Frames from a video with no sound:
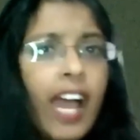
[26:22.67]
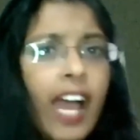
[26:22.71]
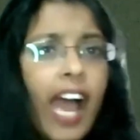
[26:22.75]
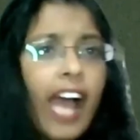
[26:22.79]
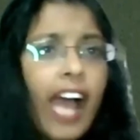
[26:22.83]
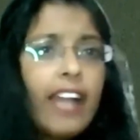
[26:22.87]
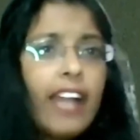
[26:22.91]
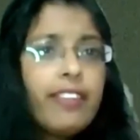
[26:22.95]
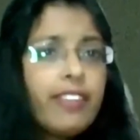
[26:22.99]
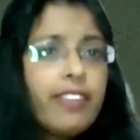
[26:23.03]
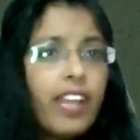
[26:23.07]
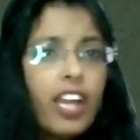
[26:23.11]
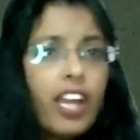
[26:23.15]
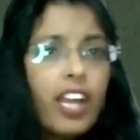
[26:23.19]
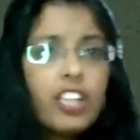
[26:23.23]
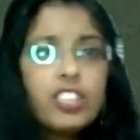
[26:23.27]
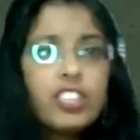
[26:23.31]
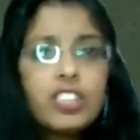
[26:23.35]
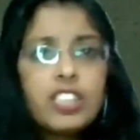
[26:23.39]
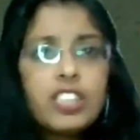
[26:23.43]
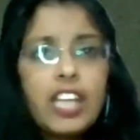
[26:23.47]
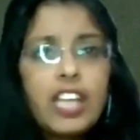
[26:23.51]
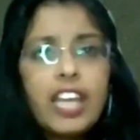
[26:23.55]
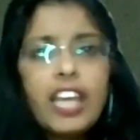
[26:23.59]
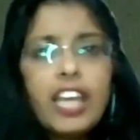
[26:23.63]
and they are
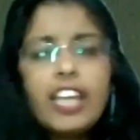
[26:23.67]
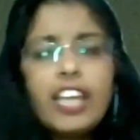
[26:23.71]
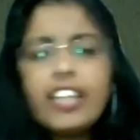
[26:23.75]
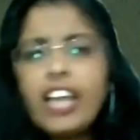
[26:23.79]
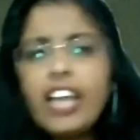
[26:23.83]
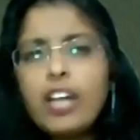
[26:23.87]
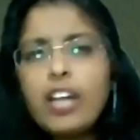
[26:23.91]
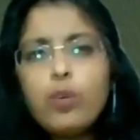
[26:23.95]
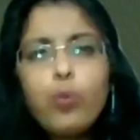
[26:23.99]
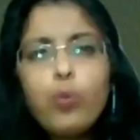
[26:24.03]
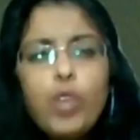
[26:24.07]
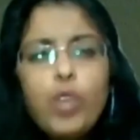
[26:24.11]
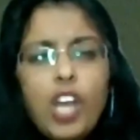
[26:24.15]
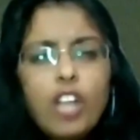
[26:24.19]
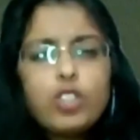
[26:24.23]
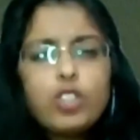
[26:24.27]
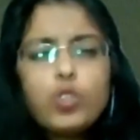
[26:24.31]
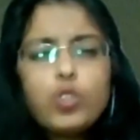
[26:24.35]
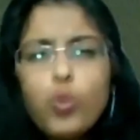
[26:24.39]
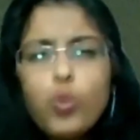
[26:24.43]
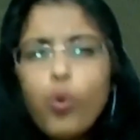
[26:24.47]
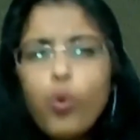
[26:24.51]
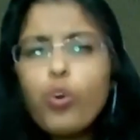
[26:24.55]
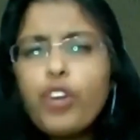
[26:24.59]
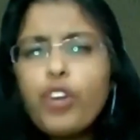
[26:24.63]
saying that we are
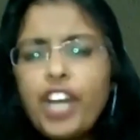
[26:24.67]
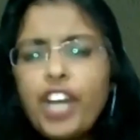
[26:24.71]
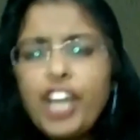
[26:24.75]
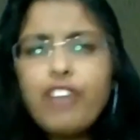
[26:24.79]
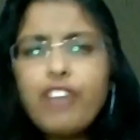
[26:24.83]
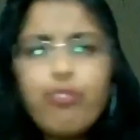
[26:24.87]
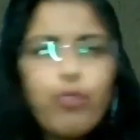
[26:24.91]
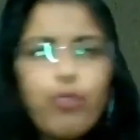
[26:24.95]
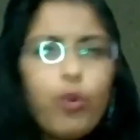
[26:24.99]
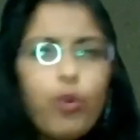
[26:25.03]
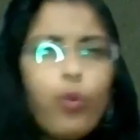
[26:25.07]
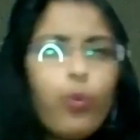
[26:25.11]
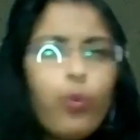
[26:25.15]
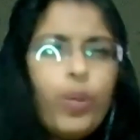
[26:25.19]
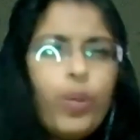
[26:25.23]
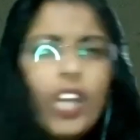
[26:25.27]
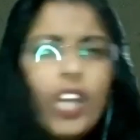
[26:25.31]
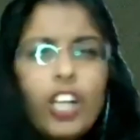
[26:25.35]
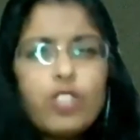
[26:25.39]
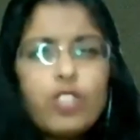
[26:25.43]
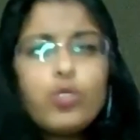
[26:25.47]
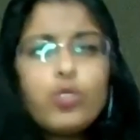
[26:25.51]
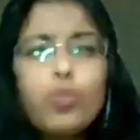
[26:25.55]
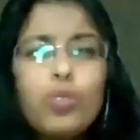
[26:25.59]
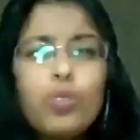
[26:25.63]
so grateful, we
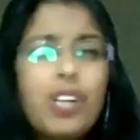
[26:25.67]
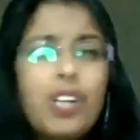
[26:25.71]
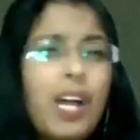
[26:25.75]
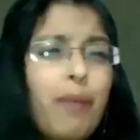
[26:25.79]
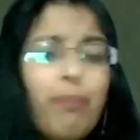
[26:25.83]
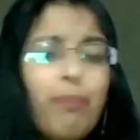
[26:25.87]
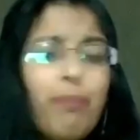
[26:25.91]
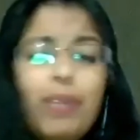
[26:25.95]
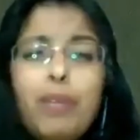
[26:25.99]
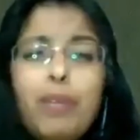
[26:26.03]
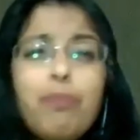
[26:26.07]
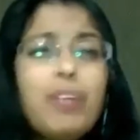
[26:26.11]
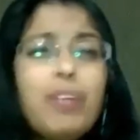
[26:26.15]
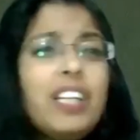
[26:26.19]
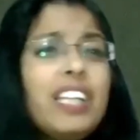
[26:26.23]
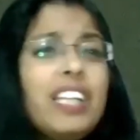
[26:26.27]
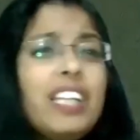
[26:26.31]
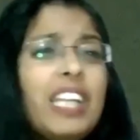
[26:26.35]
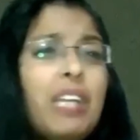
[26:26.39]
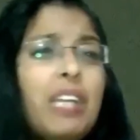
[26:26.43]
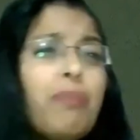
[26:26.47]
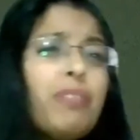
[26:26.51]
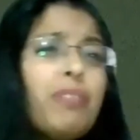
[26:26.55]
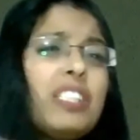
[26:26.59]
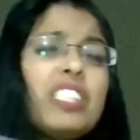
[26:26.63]
are so happy, but
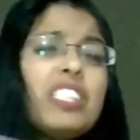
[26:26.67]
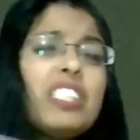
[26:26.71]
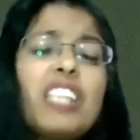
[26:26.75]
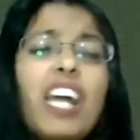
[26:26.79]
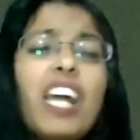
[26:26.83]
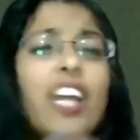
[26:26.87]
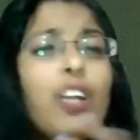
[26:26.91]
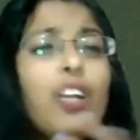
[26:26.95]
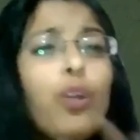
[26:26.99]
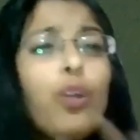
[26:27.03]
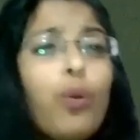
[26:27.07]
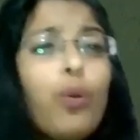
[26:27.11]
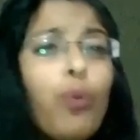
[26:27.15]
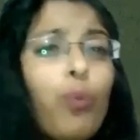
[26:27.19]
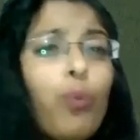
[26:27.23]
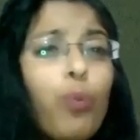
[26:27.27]
deep inside,